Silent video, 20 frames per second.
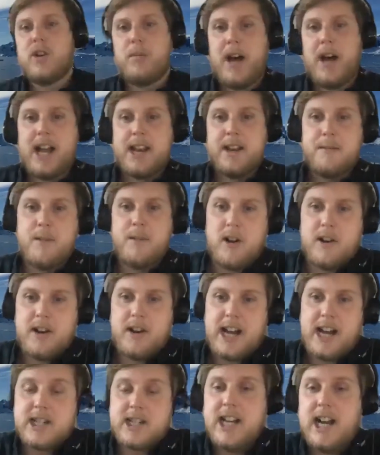Alan Martin
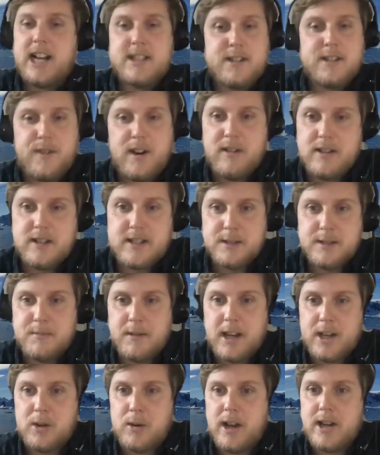actually asked a very
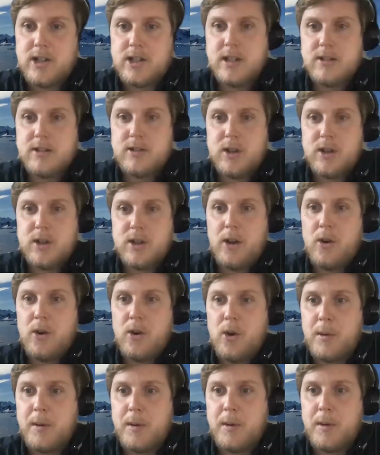similar question, so I
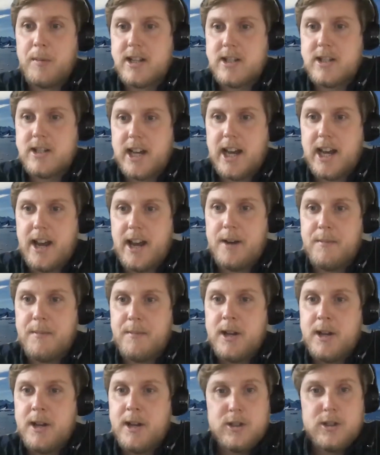hope we managed to
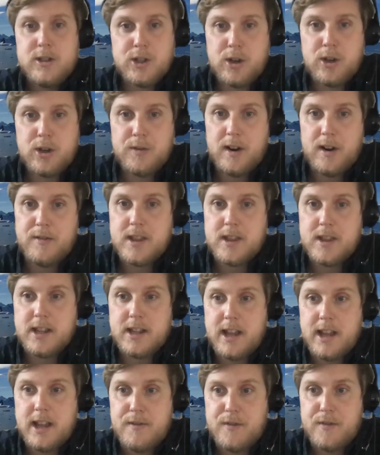cover
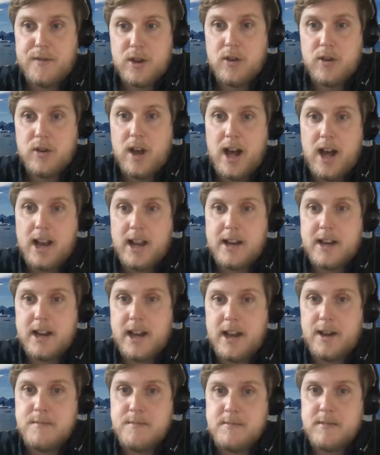everything there for you,
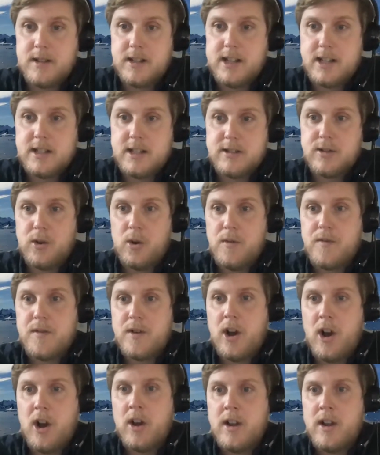Alan. Let us know if
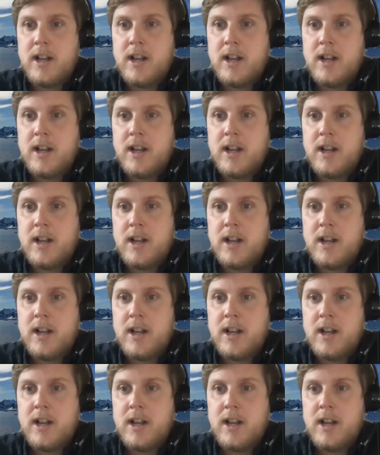not.